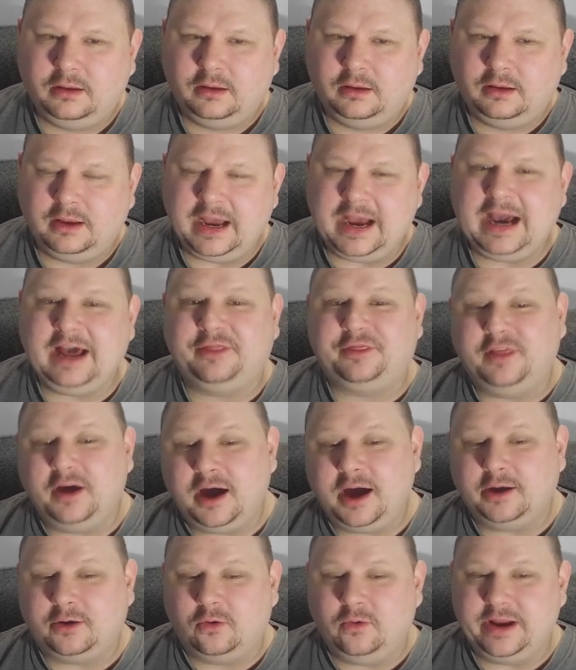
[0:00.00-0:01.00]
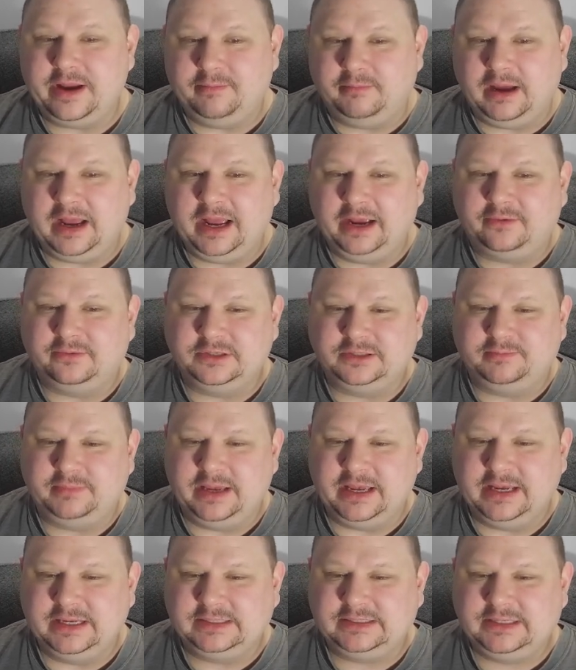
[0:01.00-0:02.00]
I thought queen back was
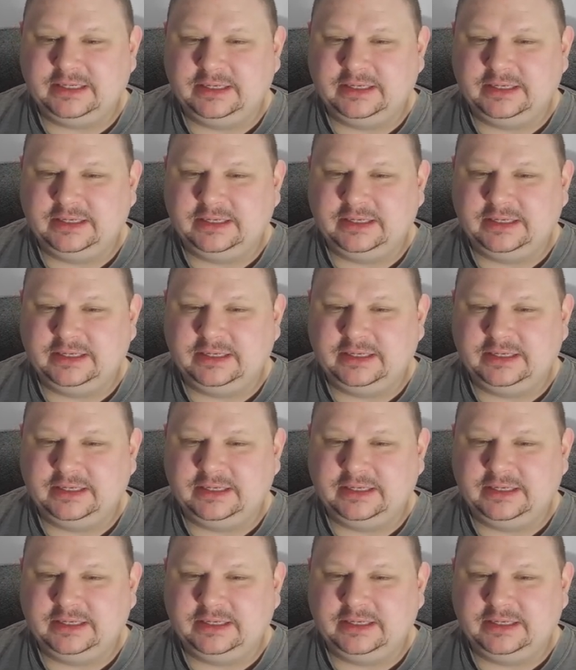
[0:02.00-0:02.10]
best.